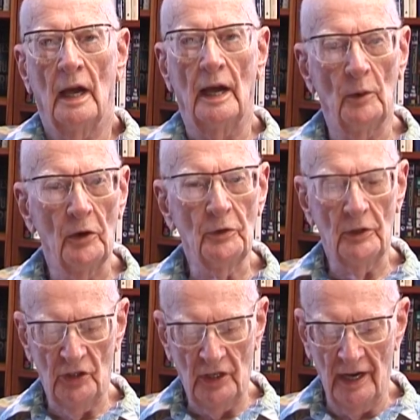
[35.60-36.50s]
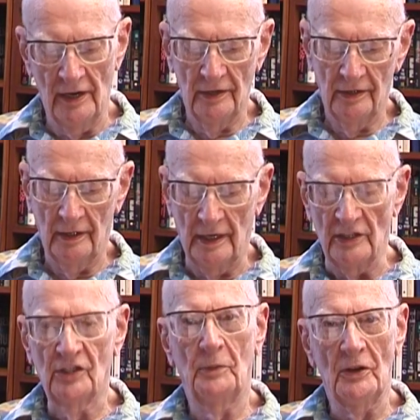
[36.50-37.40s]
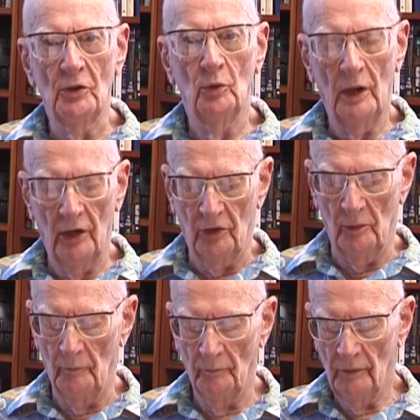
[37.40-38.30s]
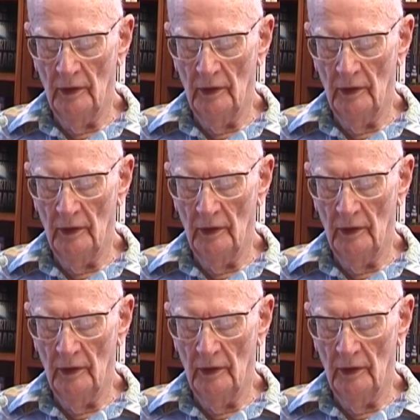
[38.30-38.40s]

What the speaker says: I want to extend a special welcome